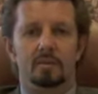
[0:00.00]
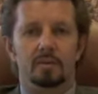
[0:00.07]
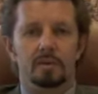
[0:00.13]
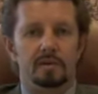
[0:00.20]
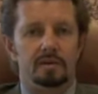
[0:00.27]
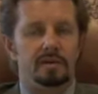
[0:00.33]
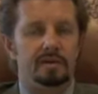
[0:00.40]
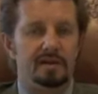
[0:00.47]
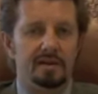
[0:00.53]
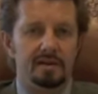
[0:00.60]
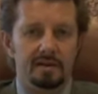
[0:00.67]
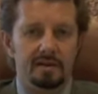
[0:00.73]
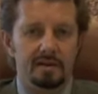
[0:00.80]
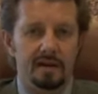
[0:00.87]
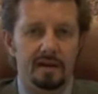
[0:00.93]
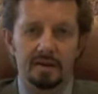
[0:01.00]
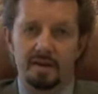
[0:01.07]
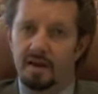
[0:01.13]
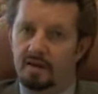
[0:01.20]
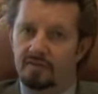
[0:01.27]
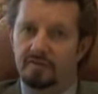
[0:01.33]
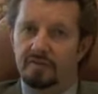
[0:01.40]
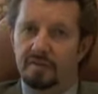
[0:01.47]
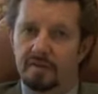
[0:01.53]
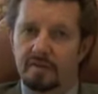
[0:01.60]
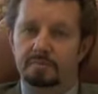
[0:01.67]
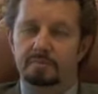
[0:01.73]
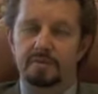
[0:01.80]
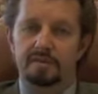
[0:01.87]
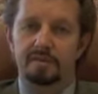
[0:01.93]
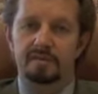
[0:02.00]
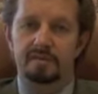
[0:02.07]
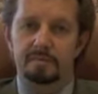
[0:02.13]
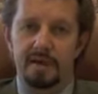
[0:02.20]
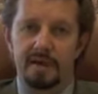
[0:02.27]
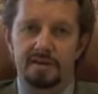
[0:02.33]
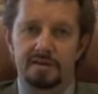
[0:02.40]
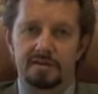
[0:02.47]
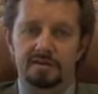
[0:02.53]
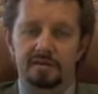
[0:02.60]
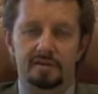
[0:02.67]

will kindle enough participation